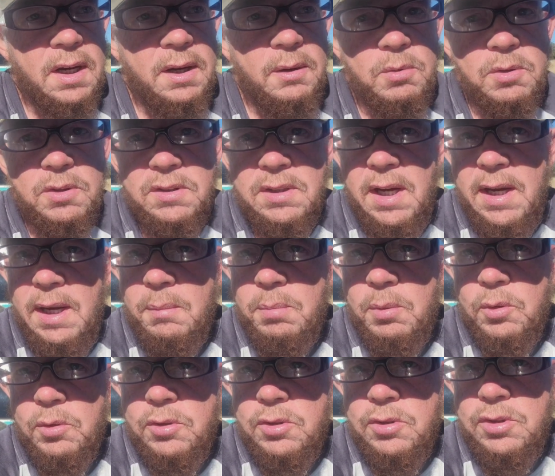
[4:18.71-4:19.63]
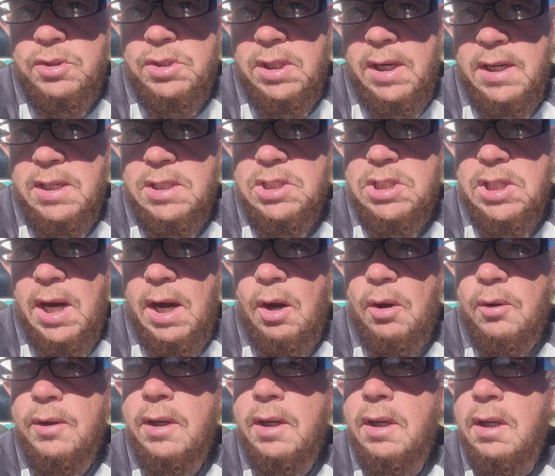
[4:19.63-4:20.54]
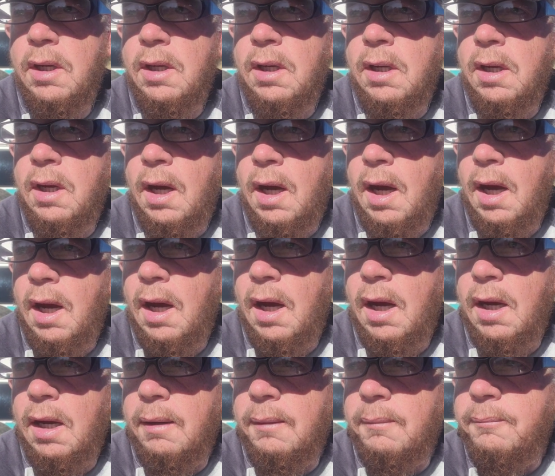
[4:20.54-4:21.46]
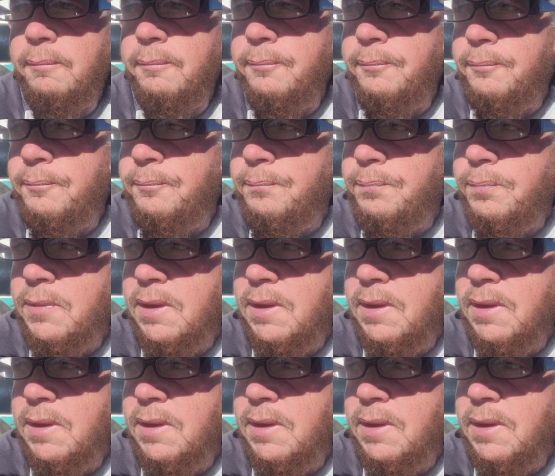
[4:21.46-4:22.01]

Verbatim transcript: I was able to change out um,